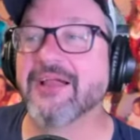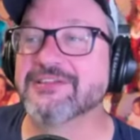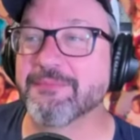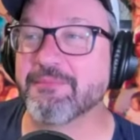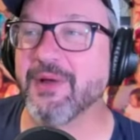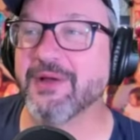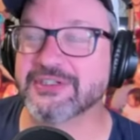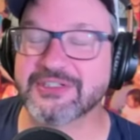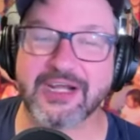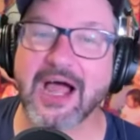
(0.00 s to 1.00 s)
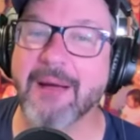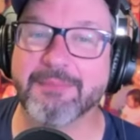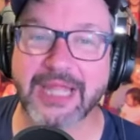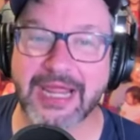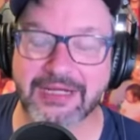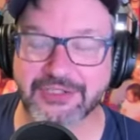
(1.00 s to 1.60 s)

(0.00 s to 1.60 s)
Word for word: it's a just a cop lady.